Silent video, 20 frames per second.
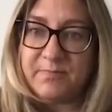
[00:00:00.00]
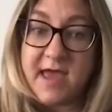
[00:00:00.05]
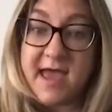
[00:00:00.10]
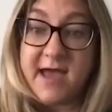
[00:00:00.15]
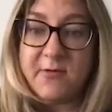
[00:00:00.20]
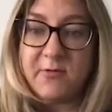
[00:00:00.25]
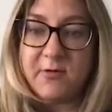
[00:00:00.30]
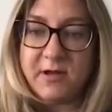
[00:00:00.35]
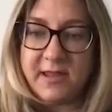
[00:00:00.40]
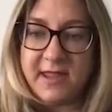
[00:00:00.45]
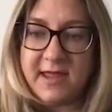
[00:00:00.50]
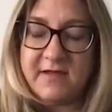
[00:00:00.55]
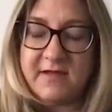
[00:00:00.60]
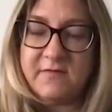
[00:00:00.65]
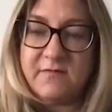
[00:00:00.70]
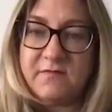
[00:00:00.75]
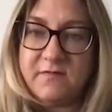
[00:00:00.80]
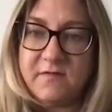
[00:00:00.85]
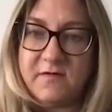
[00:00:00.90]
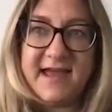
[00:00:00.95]
our
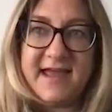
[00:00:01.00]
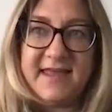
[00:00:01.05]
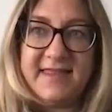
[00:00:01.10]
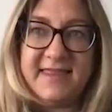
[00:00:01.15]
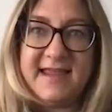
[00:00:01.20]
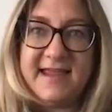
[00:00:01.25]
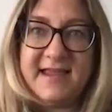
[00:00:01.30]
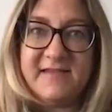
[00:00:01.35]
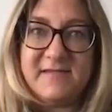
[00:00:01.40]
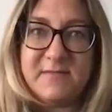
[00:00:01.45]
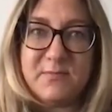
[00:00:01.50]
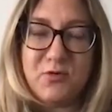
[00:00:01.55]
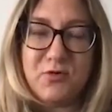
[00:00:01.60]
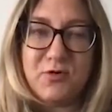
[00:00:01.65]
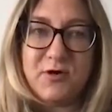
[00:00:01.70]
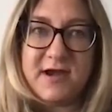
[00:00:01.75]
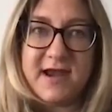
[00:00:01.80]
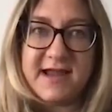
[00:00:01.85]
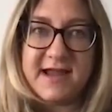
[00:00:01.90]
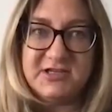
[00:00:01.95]
life. I think it's
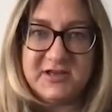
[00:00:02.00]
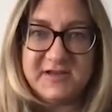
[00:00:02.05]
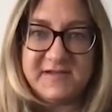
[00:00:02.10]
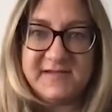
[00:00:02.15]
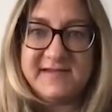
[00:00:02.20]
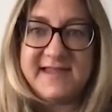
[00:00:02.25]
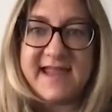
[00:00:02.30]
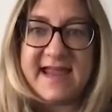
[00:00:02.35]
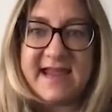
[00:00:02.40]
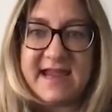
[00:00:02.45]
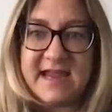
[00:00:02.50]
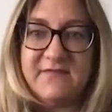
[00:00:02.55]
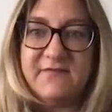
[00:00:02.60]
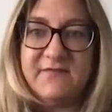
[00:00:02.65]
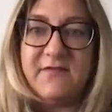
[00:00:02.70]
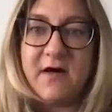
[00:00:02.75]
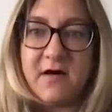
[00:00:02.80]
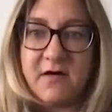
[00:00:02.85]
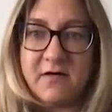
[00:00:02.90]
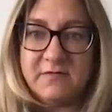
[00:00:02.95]
important I just stay
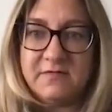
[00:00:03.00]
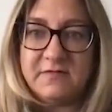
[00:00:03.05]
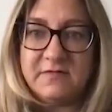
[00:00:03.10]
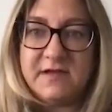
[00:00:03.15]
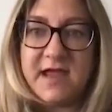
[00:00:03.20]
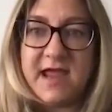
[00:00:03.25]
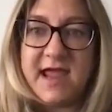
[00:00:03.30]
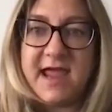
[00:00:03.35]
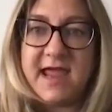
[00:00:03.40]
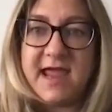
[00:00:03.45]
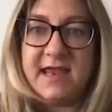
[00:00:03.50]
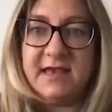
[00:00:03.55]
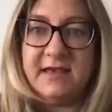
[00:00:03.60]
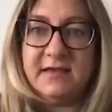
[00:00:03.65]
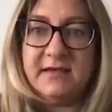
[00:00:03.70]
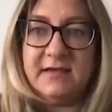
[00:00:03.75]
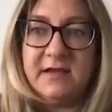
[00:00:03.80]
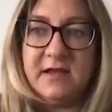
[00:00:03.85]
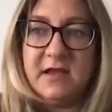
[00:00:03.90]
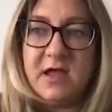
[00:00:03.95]
involved
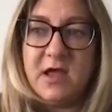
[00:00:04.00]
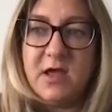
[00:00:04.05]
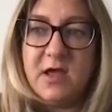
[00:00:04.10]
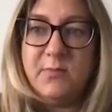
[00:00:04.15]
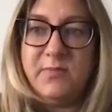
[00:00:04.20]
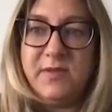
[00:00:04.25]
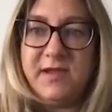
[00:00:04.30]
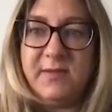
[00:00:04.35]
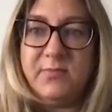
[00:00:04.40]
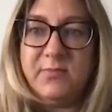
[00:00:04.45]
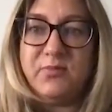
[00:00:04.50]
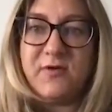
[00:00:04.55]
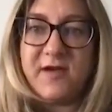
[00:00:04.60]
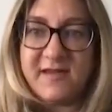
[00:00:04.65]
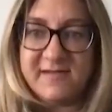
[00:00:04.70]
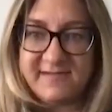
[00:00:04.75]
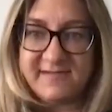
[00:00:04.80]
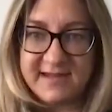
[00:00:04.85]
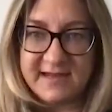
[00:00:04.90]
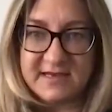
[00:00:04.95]
and be
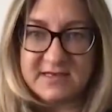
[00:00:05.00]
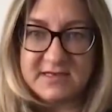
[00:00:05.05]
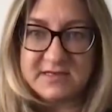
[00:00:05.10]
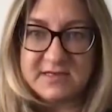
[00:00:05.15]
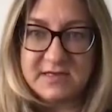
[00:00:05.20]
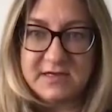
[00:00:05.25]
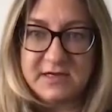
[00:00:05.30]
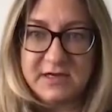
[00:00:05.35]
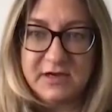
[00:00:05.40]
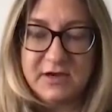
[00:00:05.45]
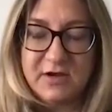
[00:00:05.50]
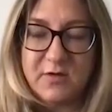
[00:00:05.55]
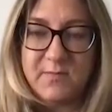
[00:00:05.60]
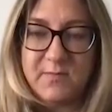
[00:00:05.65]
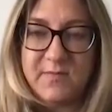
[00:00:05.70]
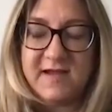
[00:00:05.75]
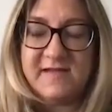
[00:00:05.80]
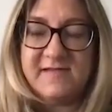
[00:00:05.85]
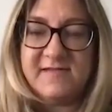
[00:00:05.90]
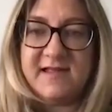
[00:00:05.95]
present,
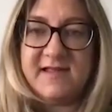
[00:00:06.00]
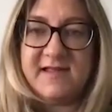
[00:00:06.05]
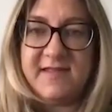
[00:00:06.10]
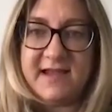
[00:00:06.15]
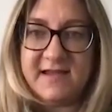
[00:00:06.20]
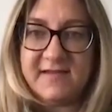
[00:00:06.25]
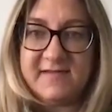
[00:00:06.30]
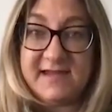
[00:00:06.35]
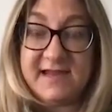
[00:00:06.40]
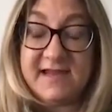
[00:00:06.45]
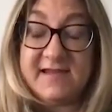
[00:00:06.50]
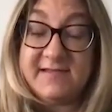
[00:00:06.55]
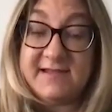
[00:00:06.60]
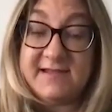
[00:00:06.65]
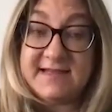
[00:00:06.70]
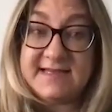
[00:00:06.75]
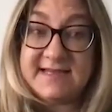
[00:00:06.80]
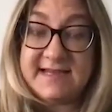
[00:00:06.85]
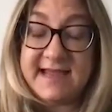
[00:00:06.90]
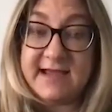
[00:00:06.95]
because I think it's easy
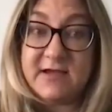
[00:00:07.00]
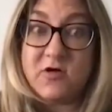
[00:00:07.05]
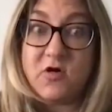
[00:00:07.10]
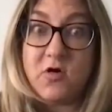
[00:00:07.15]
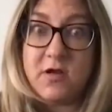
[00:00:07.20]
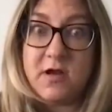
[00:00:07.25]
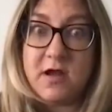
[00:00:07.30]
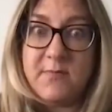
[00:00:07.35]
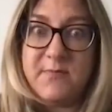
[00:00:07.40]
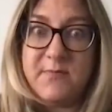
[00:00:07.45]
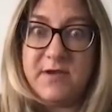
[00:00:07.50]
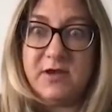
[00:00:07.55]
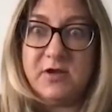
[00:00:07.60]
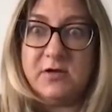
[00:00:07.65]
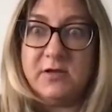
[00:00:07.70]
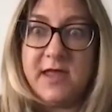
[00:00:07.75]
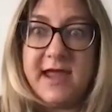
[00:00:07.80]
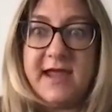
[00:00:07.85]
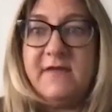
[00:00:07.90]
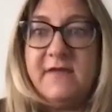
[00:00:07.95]
to get caught up in your
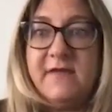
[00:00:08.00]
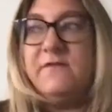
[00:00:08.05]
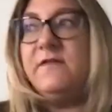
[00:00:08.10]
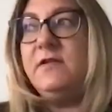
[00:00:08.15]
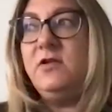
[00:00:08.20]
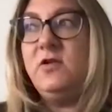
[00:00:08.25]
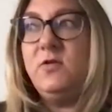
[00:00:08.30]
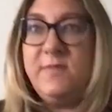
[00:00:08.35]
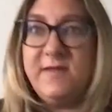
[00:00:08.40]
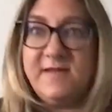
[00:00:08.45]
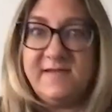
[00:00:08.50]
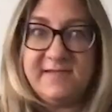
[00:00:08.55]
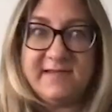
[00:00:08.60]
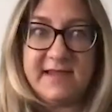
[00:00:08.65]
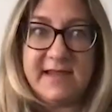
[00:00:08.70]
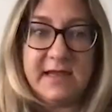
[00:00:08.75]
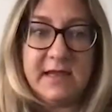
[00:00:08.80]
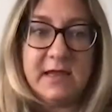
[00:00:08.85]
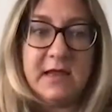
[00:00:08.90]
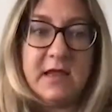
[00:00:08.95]
life and you're
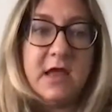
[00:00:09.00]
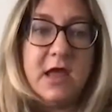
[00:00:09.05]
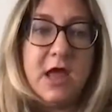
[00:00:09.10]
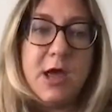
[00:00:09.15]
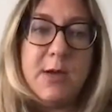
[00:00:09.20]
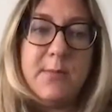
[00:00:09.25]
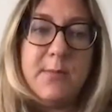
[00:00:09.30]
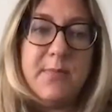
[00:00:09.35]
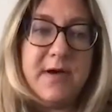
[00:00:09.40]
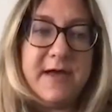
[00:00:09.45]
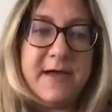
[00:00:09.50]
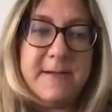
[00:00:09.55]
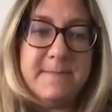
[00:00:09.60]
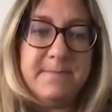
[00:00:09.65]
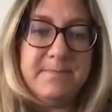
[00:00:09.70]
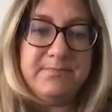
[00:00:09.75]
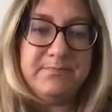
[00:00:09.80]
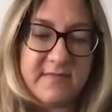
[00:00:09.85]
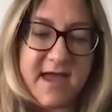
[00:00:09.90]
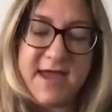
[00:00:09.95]
busy. But
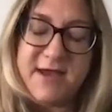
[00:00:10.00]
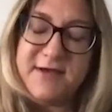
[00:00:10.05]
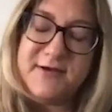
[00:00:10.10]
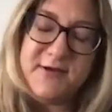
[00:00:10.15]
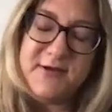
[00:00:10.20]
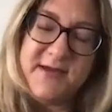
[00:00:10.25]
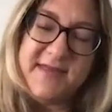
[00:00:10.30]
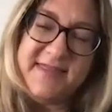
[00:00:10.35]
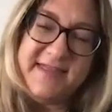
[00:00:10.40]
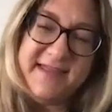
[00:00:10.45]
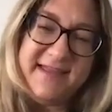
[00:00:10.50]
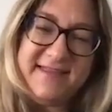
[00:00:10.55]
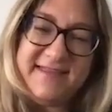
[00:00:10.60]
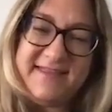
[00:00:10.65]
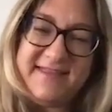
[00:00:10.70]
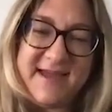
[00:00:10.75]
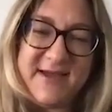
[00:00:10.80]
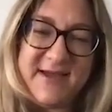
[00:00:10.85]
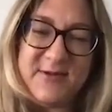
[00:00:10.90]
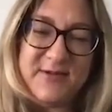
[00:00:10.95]
I don't know, I think
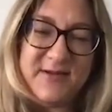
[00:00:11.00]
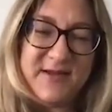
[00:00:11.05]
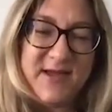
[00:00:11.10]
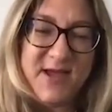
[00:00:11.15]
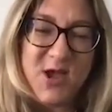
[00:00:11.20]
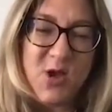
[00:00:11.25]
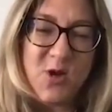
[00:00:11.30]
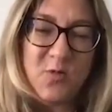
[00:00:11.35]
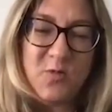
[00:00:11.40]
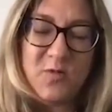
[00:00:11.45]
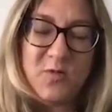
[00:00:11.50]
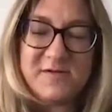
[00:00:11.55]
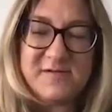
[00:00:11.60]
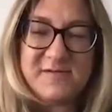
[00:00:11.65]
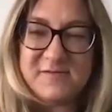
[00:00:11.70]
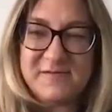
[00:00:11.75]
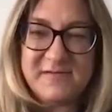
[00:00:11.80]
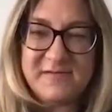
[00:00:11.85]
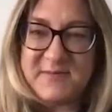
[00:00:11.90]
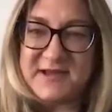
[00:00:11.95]
that we're
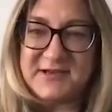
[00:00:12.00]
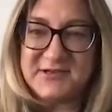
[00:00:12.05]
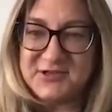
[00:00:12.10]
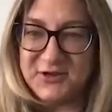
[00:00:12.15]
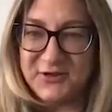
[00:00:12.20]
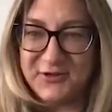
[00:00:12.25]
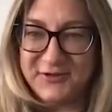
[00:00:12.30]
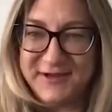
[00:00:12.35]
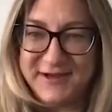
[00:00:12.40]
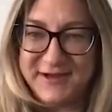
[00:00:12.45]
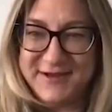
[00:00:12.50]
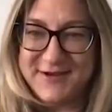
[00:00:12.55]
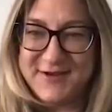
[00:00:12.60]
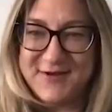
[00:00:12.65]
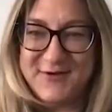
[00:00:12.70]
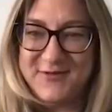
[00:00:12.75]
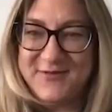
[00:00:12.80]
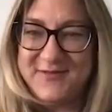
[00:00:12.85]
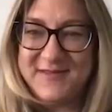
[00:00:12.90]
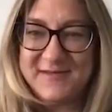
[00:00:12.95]
so special,
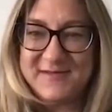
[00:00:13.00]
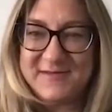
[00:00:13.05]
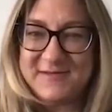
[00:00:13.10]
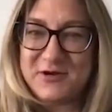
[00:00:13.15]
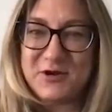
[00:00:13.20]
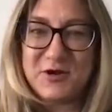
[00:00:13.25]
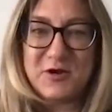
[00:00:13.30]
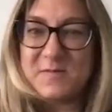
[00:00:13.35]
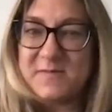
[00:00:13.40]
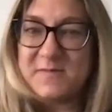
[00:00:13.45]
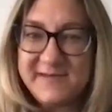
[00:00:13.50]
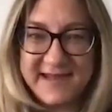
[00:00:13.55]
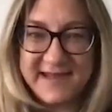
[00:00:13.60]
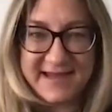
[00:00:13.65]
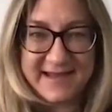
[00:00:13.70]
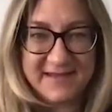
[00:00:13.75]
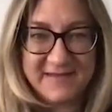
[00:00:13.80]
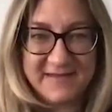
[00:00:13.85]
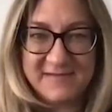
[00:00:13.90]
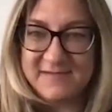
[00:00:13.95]
this
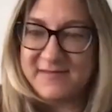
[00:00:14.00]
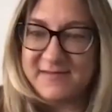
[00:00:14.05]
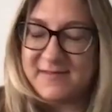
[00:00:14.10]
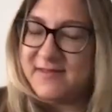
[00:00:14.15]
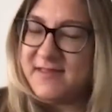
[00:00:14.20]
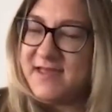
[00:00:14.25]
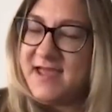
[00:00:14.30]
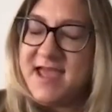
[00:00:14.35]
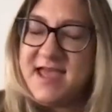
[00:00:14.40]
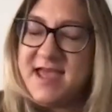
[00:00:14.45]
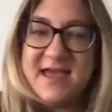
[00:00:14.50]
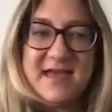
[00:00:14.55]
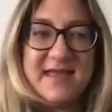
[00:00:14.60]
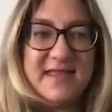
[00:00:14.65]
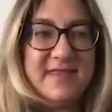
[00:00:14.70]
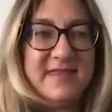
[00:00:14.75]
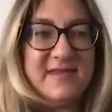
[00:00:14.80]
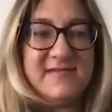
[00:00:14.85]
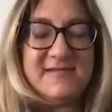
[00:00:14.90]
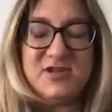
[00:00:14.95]
circumstance,
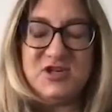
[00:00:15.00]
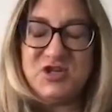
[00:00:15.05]
this